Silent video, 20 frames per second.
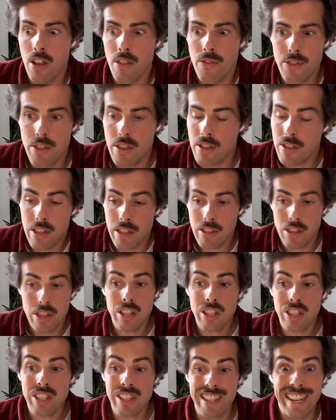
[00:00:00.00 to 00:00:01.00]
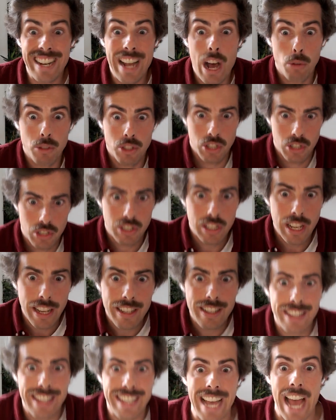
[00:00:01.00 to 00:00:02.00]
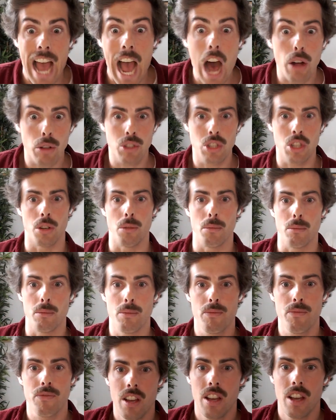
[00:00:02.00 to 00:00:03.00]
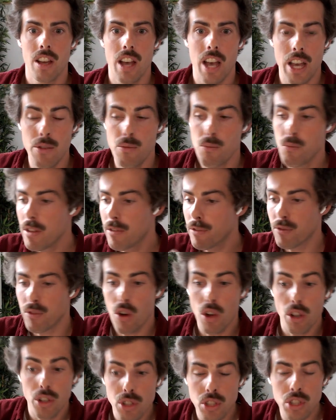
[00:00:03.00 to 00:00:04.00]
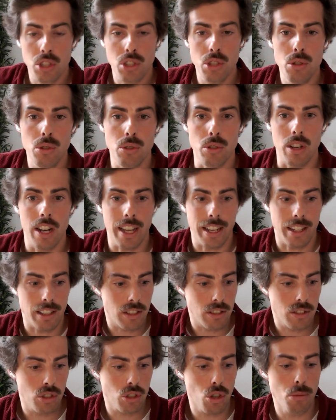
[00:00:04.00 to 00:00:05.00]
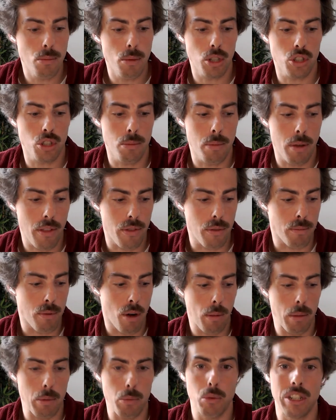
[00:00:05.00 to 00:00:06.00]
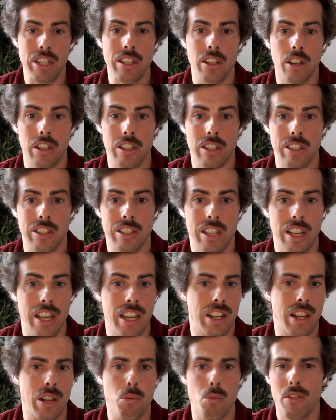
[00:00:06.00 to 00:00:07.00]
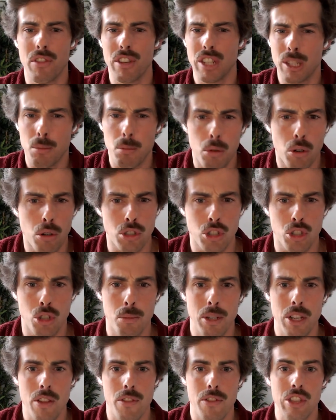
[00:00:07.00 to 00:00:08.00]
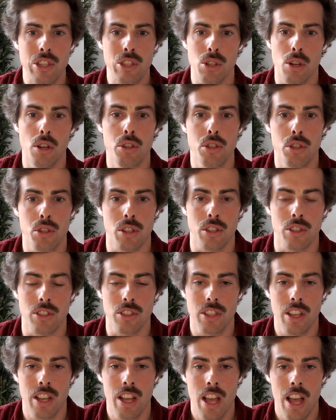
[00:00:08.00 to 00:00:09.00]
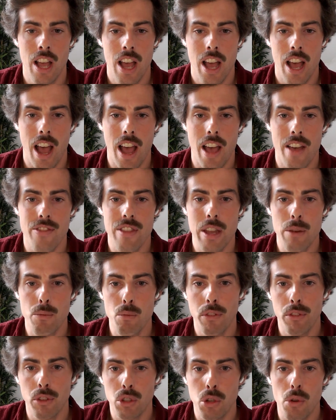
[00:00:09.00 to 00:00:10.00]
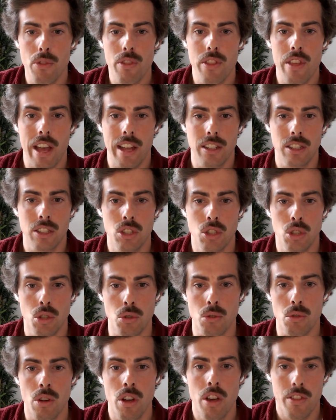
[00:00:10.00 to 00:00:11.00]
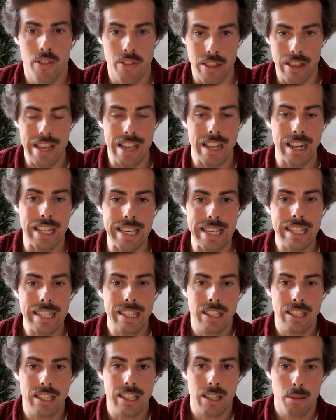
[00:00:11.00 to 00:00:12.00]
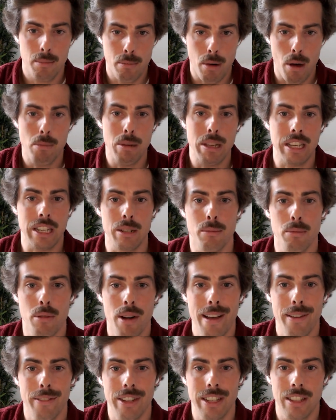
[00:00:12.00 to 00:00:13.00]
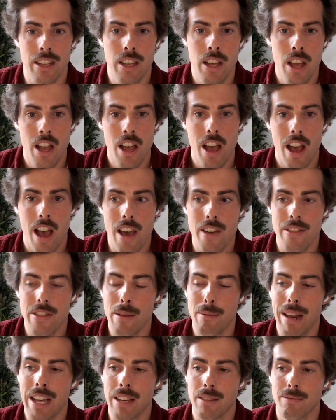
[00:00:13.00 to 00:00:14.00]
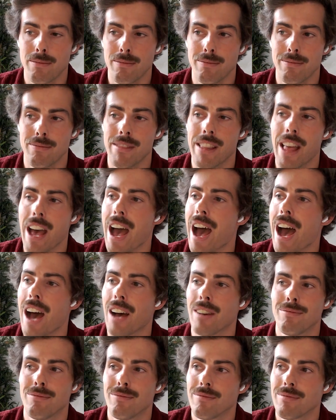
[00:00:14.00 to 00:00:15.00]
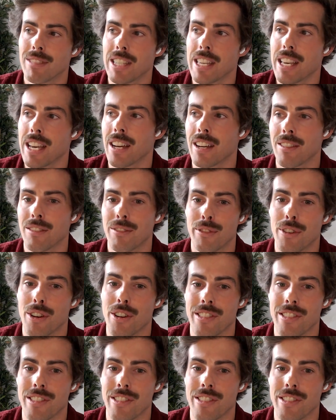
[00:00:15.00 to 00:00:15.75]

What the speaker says: this is an outstanding outcome. And we've understood, like, so much about the problem we didn't understand, and we've explored so many of these solutions. And then we've showed that to the elites, public and private, and they're like, nah, yeah, fuck